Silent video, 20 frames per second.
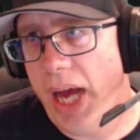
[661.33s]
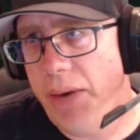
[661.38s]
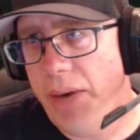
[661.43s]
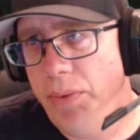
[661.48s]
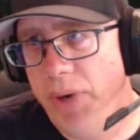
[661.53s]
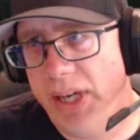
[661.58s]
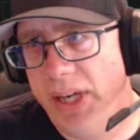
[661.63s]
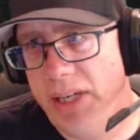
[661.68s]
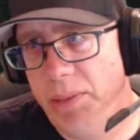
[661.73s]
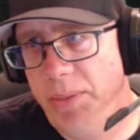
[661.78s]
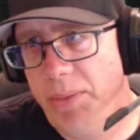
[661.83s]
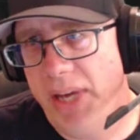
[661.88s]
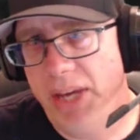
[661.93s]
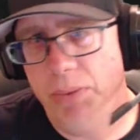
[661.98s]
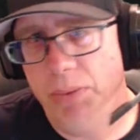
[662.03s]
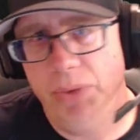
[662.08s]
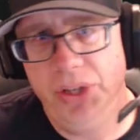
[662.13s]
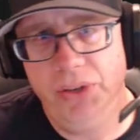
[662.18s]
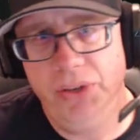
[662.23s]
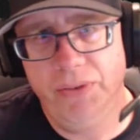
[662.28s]
I
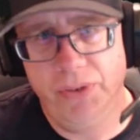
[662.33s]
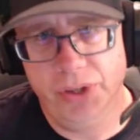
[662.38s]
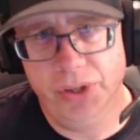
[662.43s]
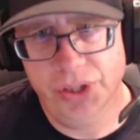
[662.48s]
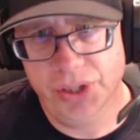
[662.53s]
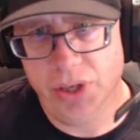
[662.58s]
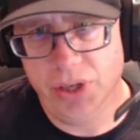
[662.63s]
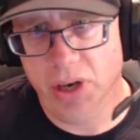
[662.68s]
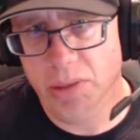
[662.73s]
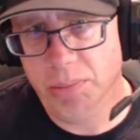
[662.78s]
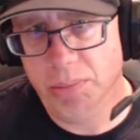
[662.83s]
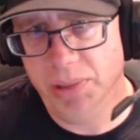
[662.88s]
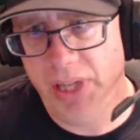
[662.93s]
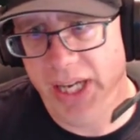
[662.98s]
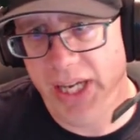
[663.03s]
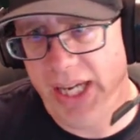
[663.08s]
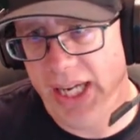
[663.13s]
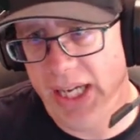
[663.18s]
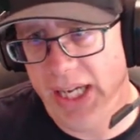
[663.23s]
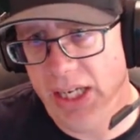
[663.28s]
recommend when you first start
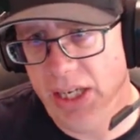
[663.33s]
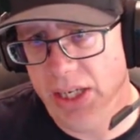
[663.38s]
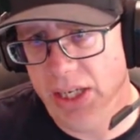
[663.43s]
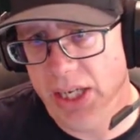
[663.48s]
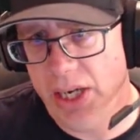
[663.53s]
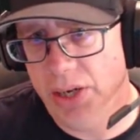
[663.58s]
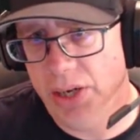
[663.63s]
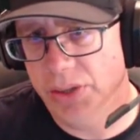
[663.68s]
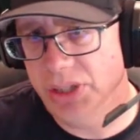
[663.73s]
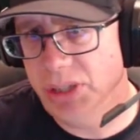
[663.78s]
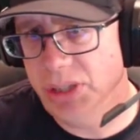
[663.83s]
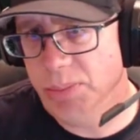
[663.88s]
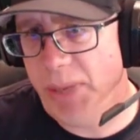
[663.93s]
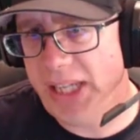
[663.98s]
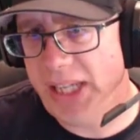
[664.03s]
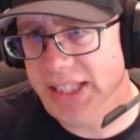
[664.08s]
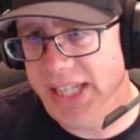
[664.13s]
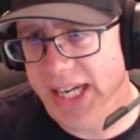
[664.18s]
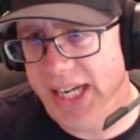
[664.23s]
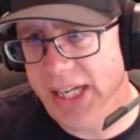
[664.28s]
playing,
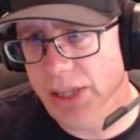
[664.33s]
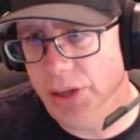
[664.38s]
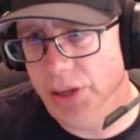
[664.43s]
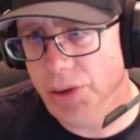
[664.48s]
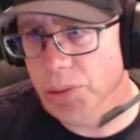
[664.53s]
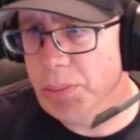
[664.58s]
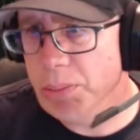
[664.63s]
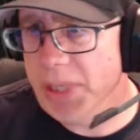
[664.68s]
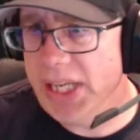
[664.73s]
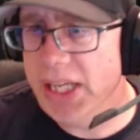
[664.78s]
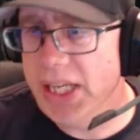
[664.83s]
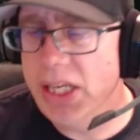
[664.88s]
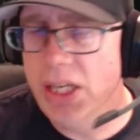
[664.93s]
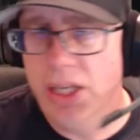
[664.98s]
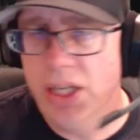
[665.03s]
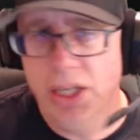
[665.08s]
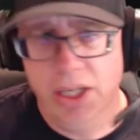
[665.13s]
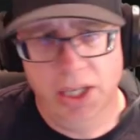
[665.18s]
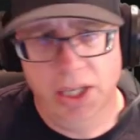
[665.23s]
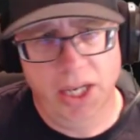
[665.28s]
spectate a little bit
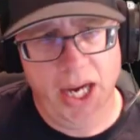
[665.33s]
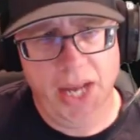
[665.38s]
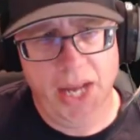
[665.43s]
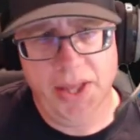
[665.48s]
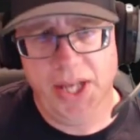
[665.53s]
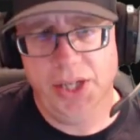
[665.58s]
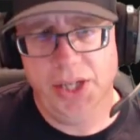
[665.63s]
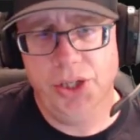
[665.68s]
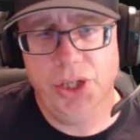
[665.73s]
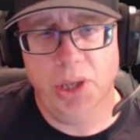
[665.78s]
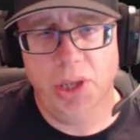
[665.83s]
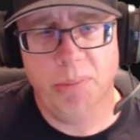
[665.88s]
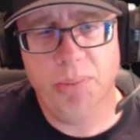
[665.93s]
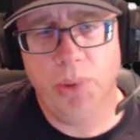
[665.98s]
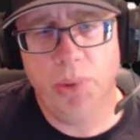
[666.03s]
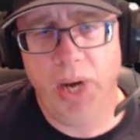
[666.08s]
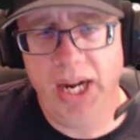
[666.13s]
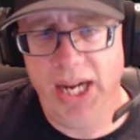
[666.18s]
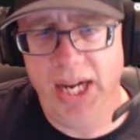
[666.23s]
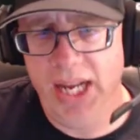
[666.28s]
and then
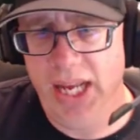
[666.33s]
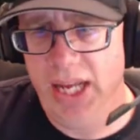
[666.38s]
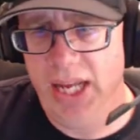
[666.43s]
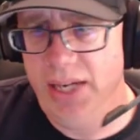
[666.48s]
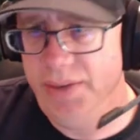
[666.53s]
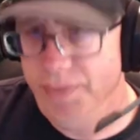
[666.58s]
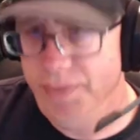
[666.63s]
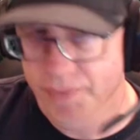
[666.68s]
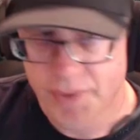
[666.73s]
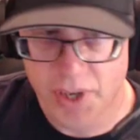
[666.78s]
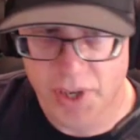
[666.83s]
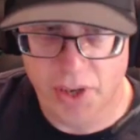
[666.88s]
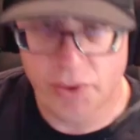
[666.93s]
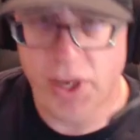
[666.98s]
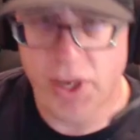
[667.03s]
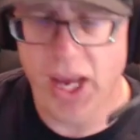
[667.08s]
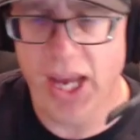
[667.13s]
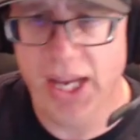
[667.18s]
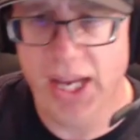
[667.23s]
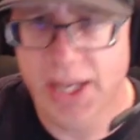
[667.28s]
jump right in.
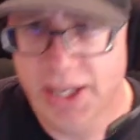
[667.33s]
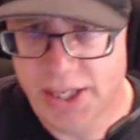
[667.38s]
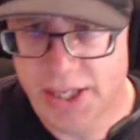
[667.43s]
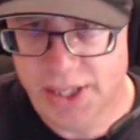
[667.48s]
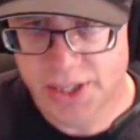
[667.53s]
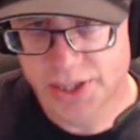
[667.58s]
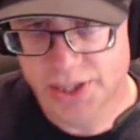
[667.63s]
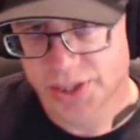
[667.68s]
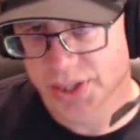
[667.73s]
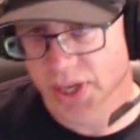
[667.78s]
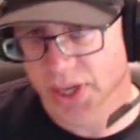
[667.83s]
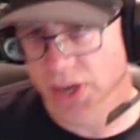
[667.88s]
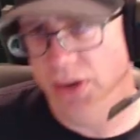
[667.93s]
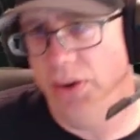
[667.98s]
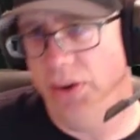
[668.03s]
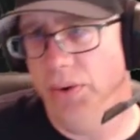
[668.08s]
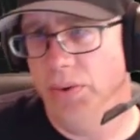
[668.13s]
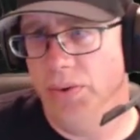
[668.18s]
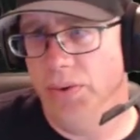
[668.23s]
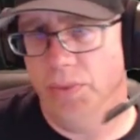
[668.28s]
Okay,
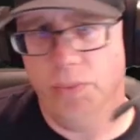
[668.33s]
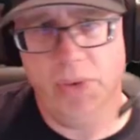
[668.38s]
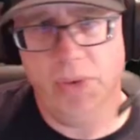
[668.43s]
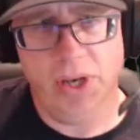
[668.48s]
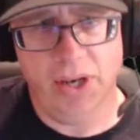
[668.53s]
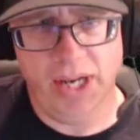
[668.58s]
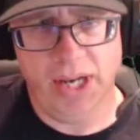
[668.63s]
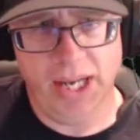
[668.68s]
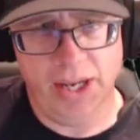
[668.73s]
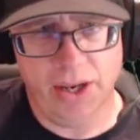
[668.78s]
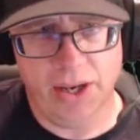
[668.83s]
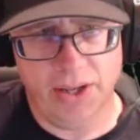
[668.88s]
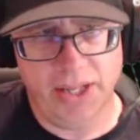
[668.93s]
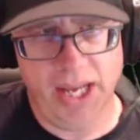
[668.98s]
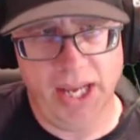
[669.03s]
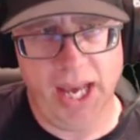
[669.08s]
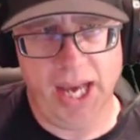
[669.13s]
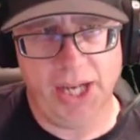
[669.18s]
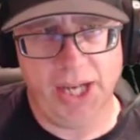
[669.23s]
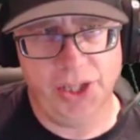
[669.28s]
so we're in
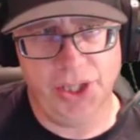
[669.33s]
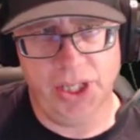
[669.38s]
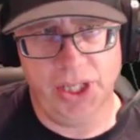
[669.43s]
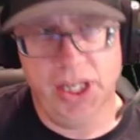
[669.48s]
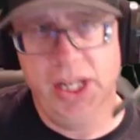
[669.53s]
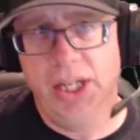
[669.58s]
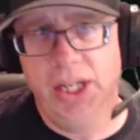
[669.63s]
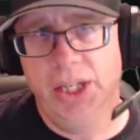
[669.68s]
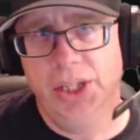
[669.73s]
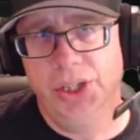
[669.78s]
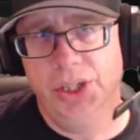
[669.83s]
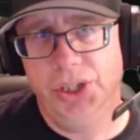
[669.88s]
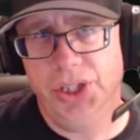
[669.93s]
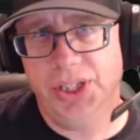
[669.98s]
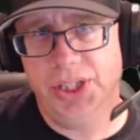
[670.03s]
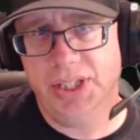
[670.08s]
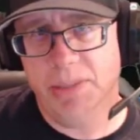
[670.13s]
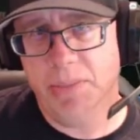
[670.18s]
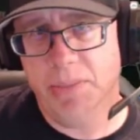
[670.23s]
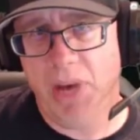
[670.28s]
on the action.
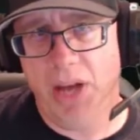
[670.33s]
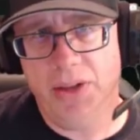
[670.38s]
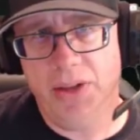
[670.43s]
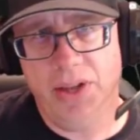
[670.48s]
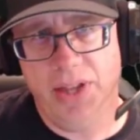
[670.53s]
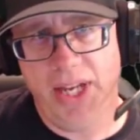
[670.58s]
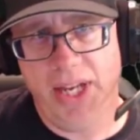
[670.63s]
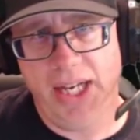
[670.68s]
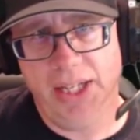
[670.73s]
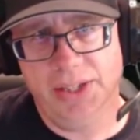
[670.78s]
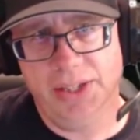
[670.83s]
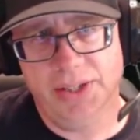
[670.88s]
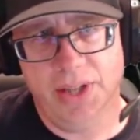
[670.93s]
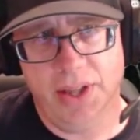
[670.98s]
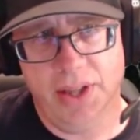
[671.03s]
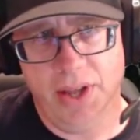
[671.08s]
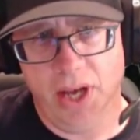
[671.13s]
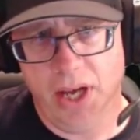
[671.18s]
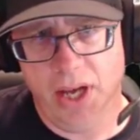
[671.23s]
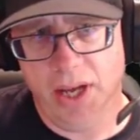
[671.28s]
Just some other
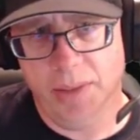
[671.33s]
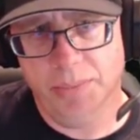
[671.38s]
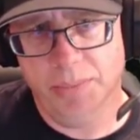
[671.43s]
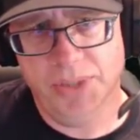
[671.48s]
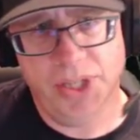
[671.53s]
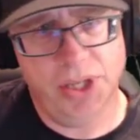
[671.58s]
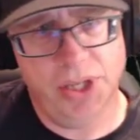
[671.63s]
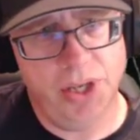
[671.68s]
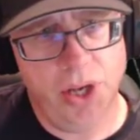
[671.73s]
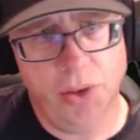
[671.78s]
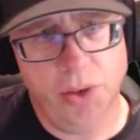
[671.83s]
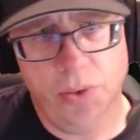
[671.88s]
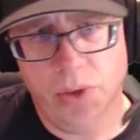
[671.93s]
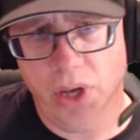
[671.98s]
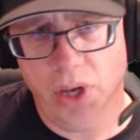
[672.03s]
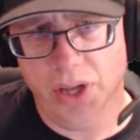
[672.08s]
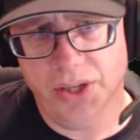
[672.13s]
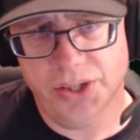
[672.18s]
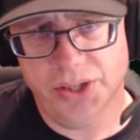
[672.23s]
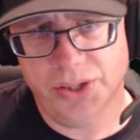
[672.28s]
things to
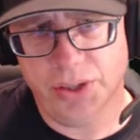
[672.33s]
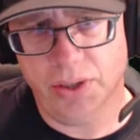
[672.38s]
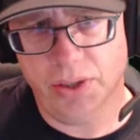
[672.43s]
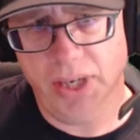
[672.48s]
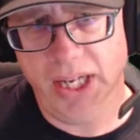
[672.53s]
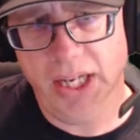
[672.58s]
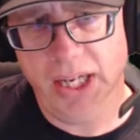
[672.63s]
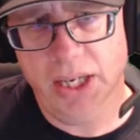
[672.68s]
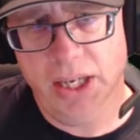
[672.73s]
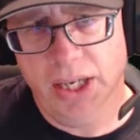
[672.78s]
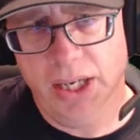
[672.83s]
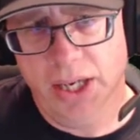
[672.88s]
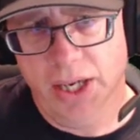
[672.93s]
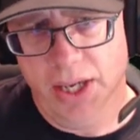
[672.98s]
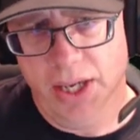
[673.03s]
note on the screen.